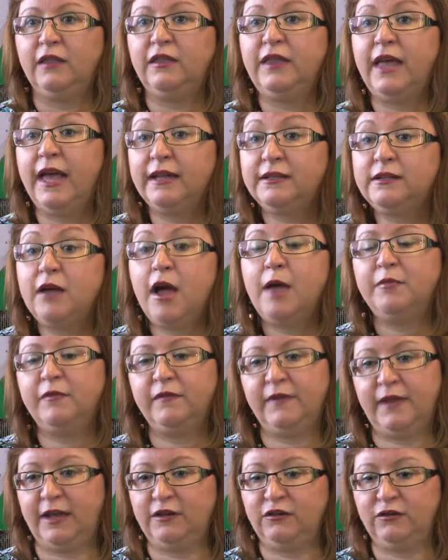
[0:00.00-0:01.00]
their type
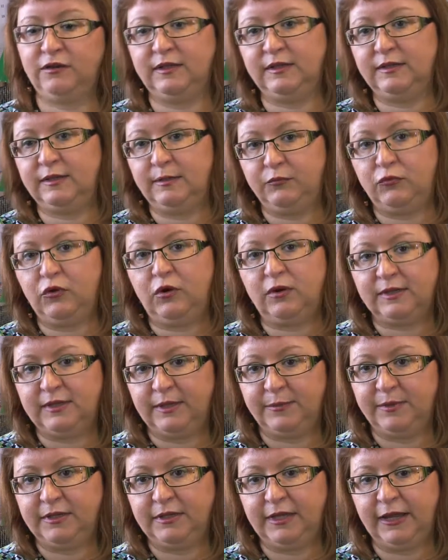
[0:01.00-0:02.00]
of land use is in
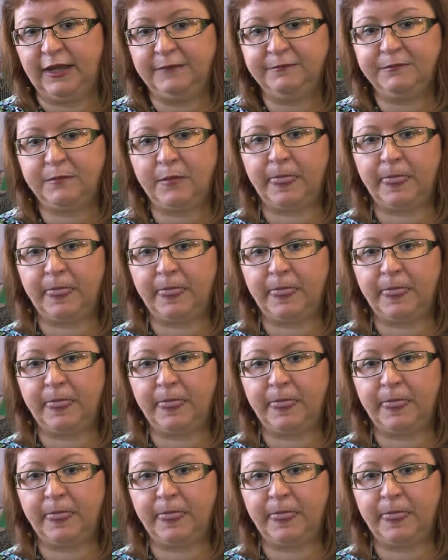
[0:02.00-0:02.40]
proximity.